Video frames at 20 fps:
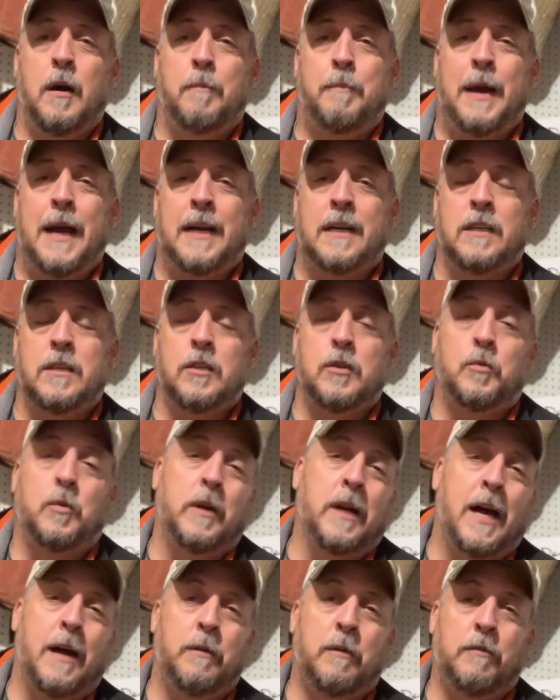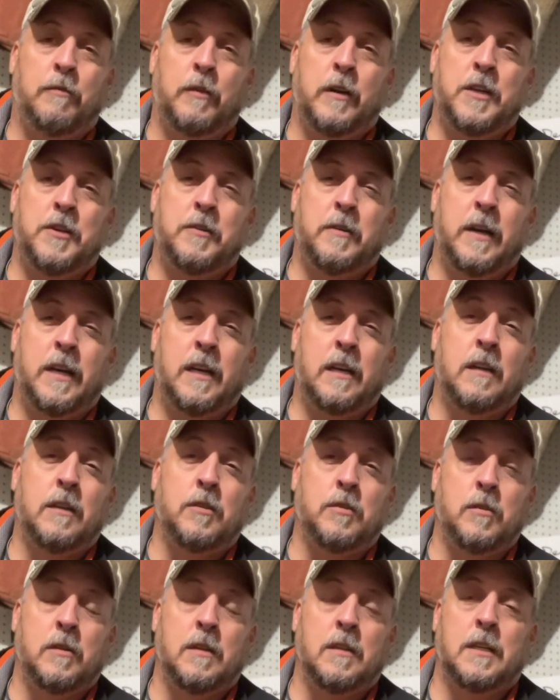packages were not refrigerated as
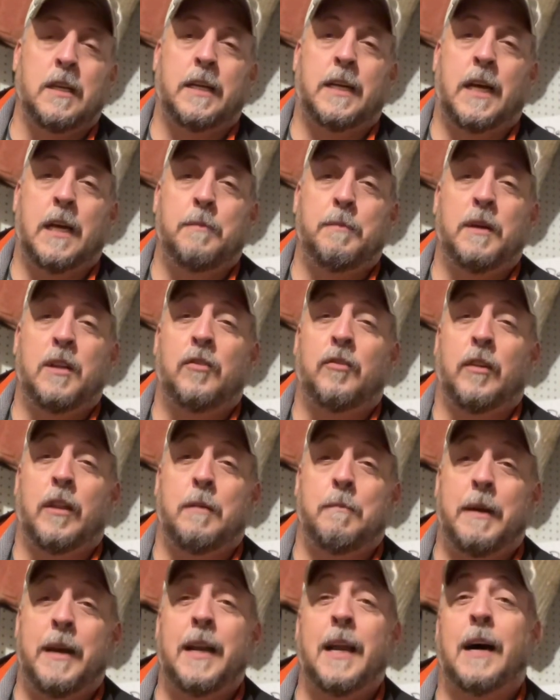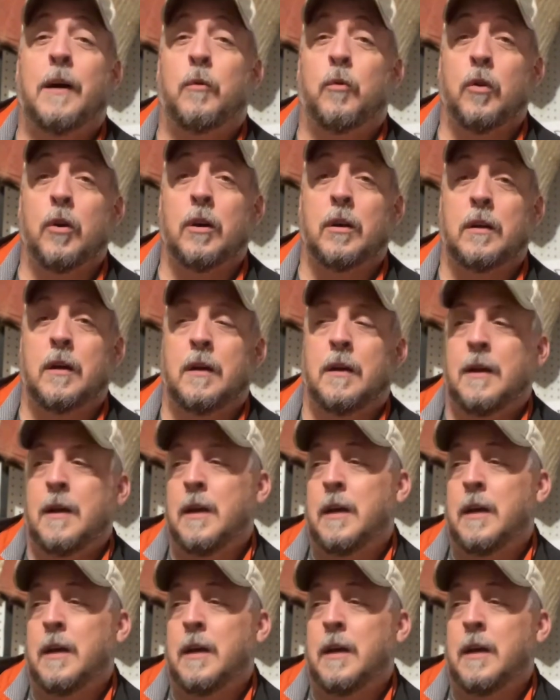soon as they came in, so they may not work.